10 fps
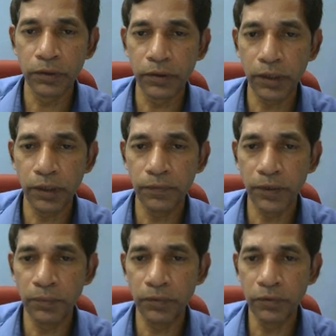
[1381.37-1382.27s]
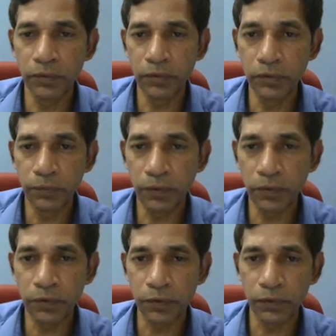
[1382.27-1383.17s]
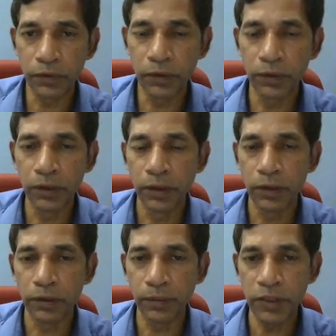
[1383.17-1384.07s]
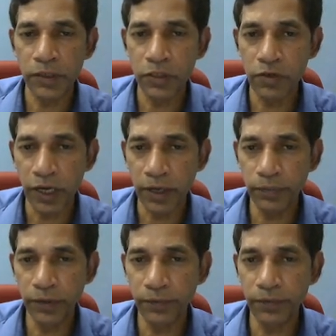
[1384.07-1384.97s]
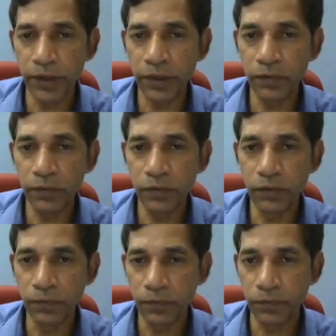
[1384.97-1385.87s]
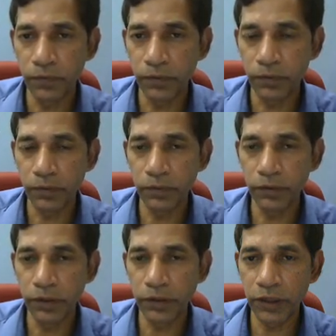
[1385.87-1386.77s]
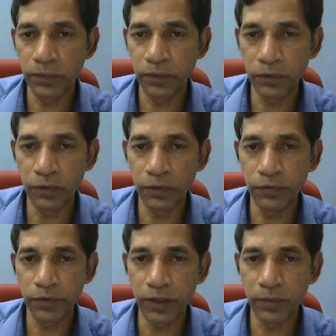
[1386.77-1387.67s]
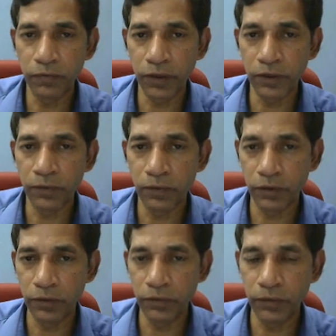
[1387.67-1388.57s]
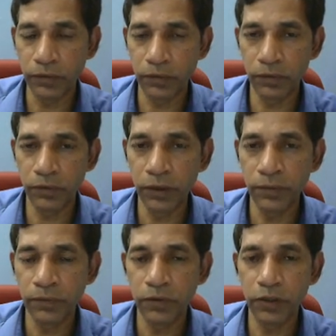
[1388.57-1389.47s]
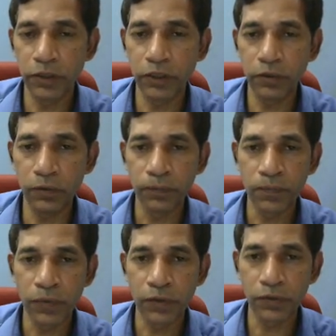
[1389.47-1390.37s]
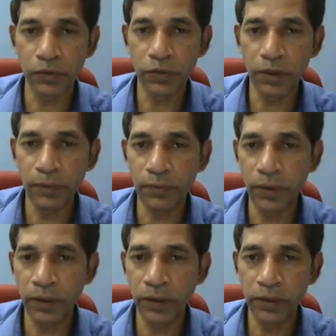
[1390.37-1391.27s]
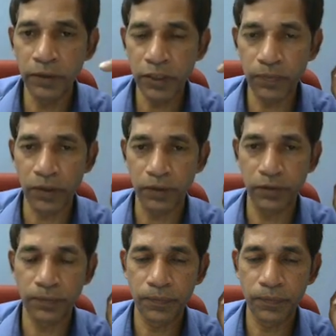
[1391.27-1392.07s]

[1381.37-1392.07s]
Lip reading: then from 2 to 4. That means you have the way to go to the state 4 from 1 to the state 2. So you have to maintain this path.